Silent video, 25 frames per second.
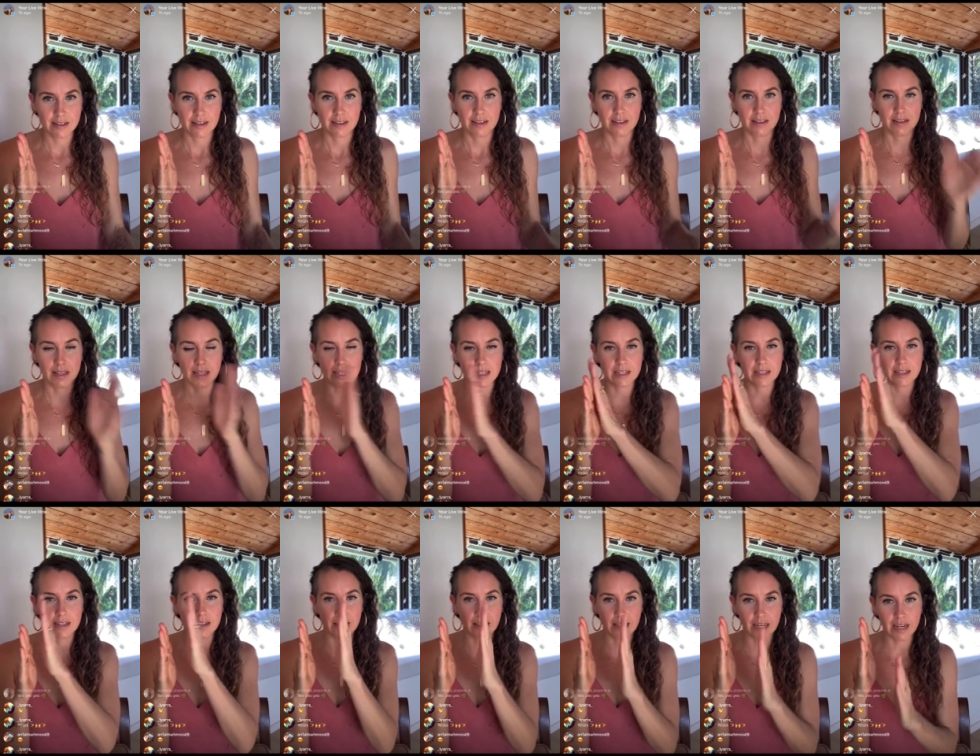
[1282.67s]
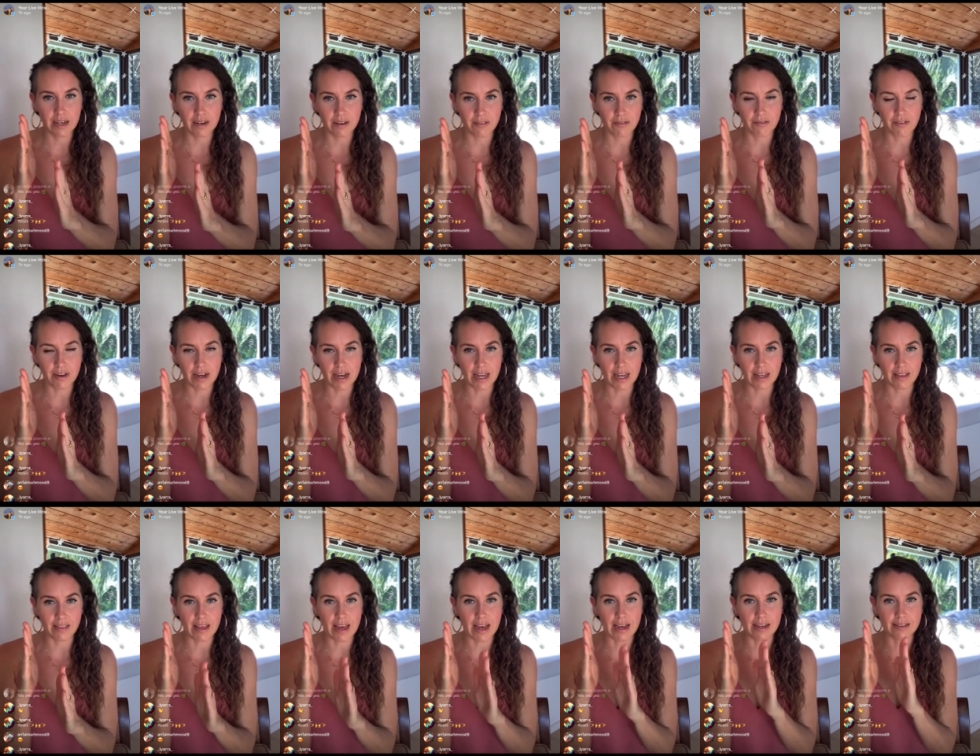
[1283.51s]
then clarifying
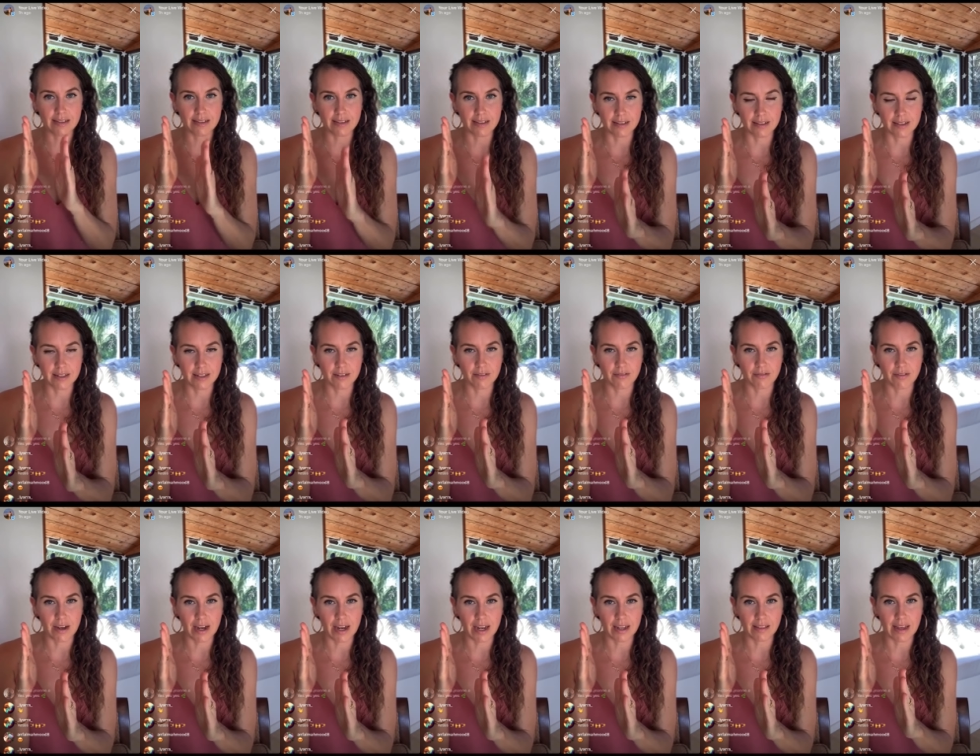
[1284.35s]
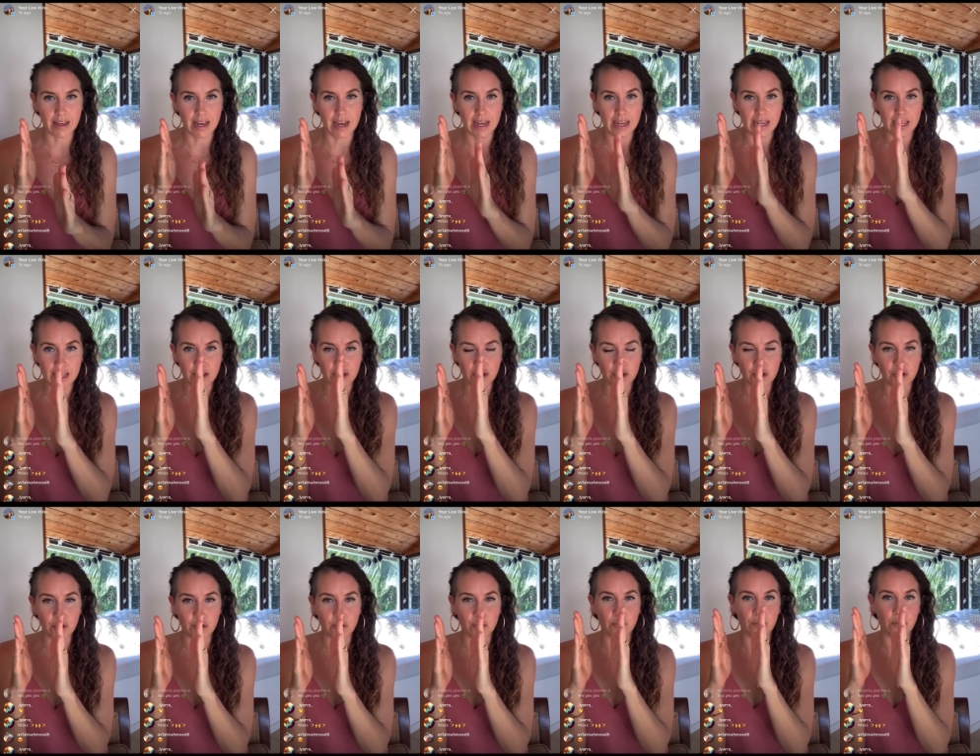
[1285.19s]
that, solidifying that
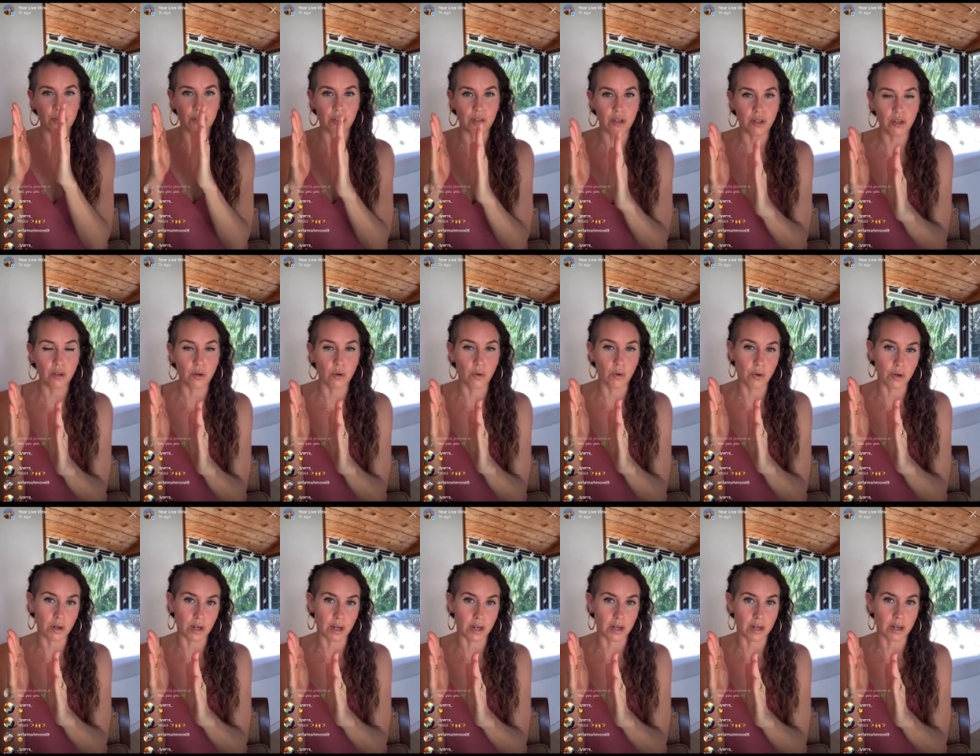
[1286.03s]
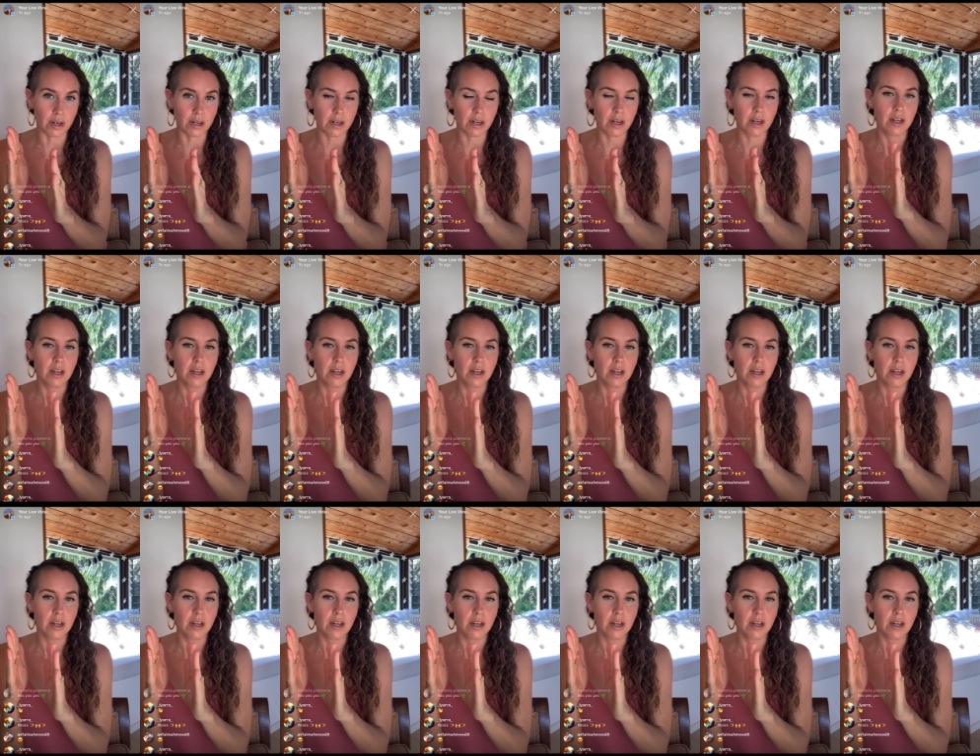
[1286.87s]
into your